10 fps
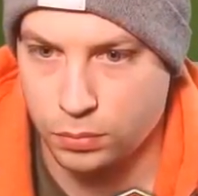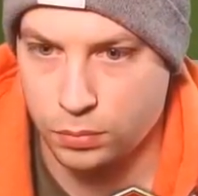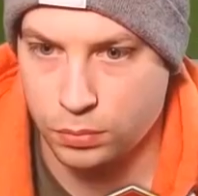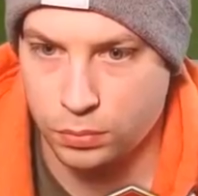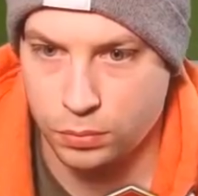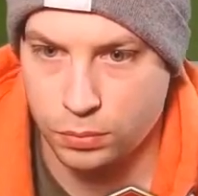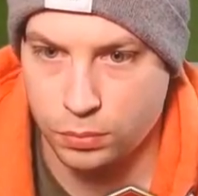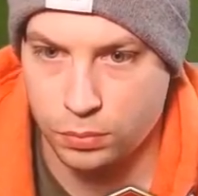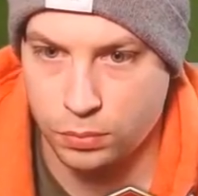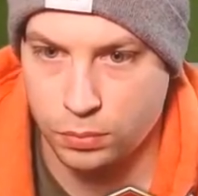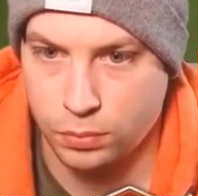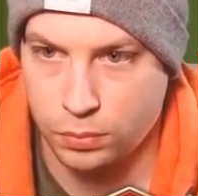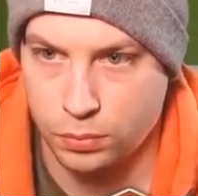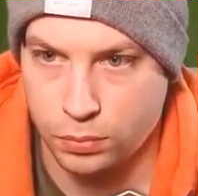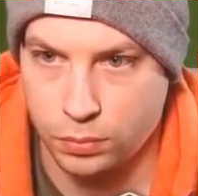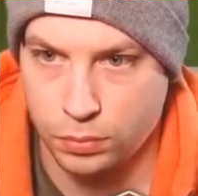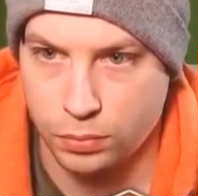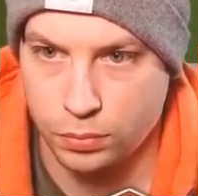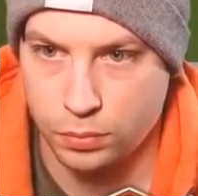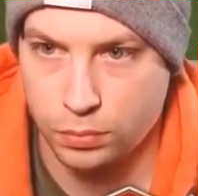
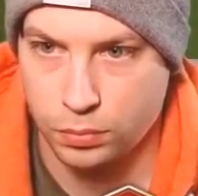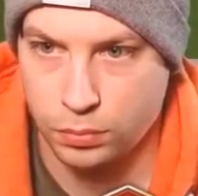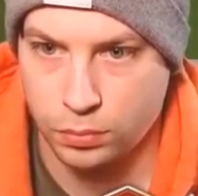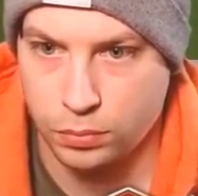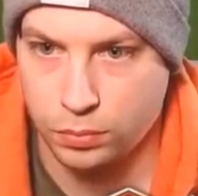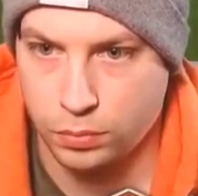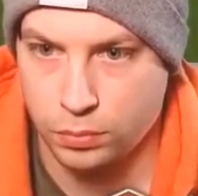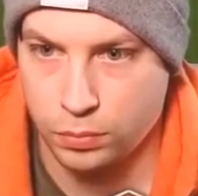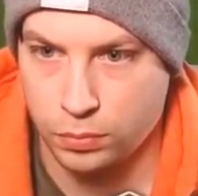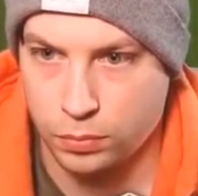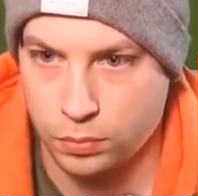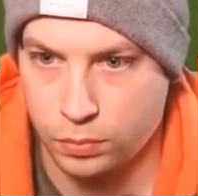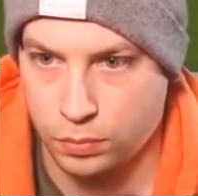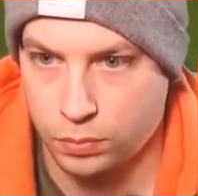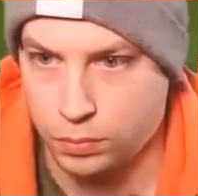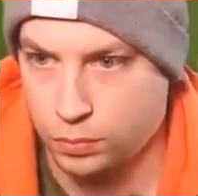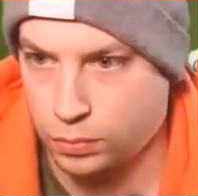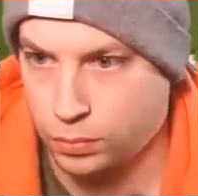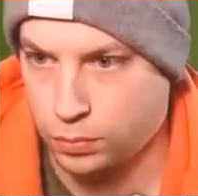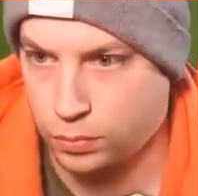
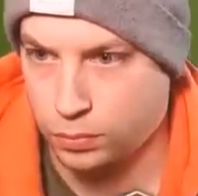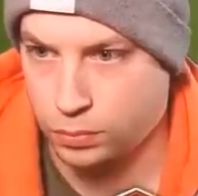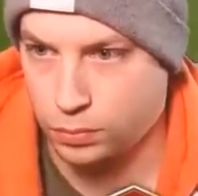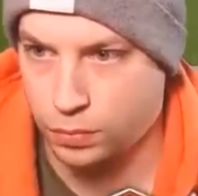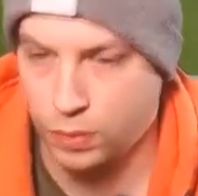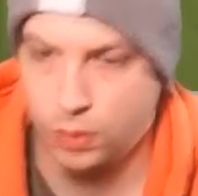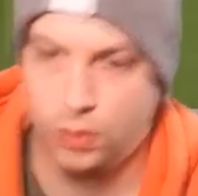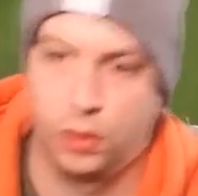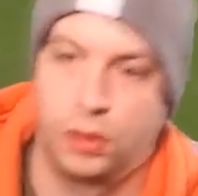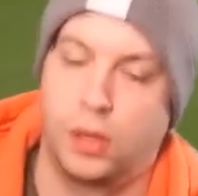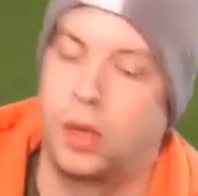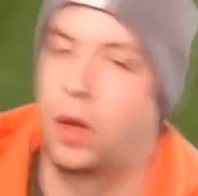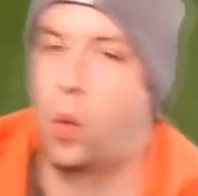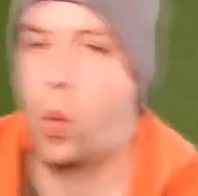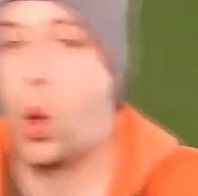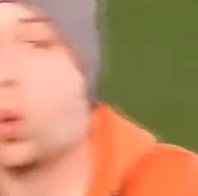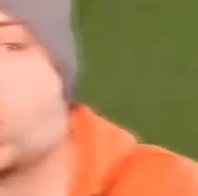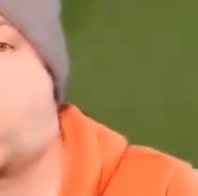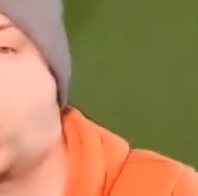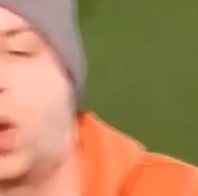
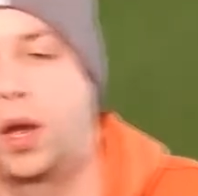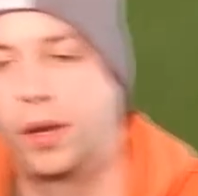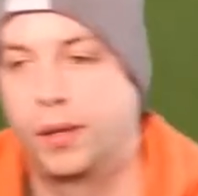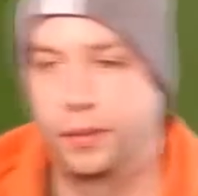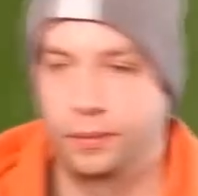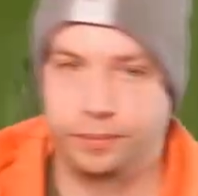(not speaking)